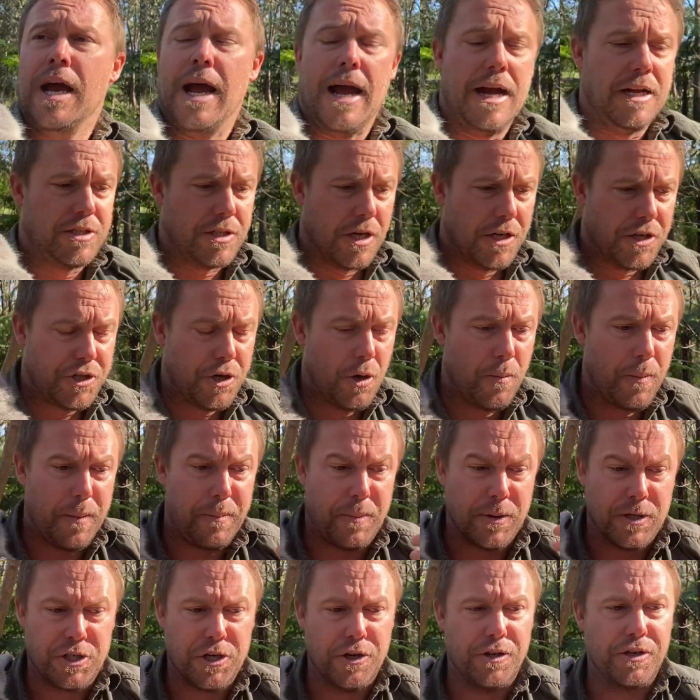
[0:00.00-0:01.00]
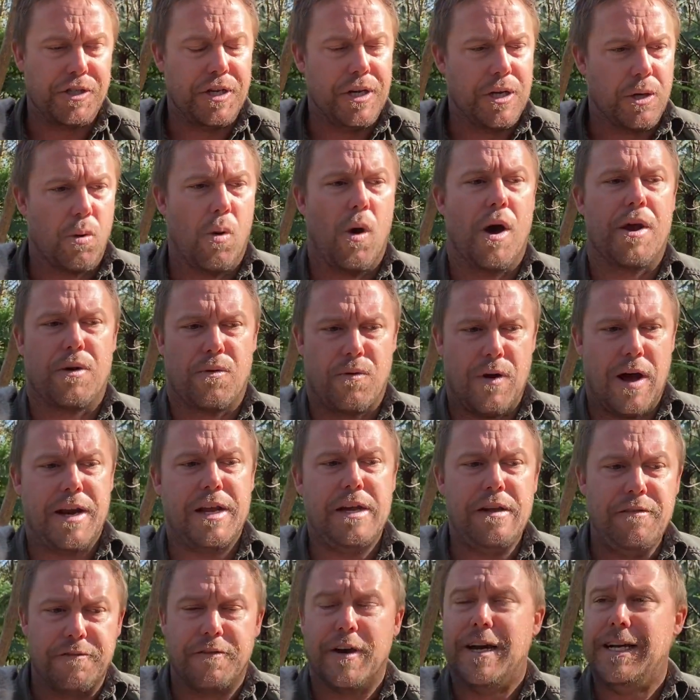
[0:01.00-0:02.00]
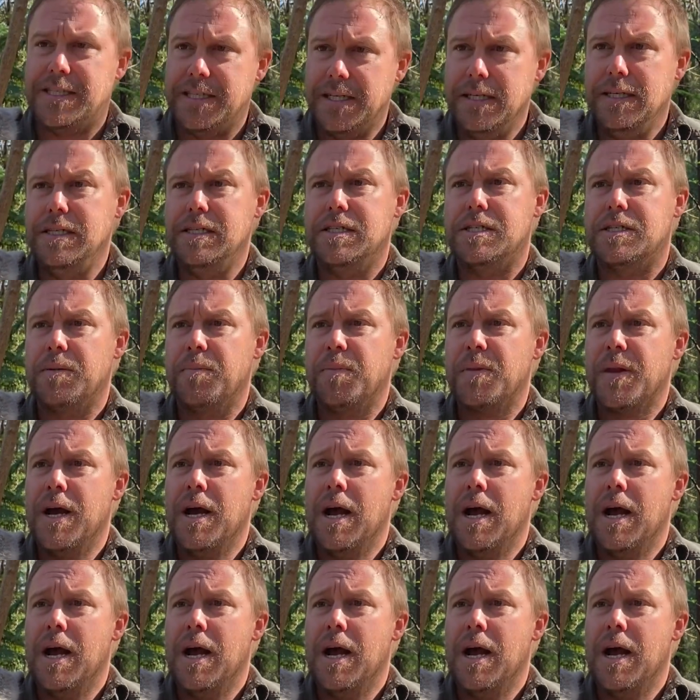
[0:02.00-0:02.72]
and so she'll be producing quite a runny feces.